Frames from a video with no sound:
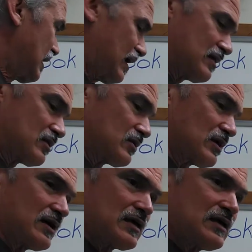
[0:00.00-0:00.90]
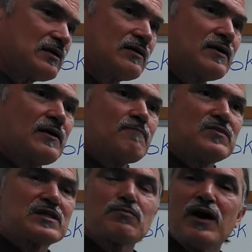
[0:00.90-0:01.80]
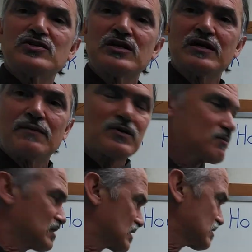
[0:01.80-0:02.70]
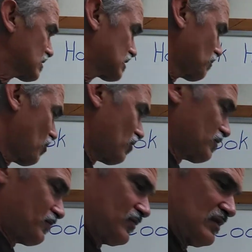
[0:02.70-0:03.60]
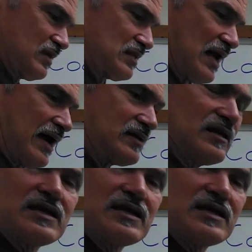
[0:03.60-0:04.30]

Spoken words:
And so, again, this project I'm talking, this is a small design.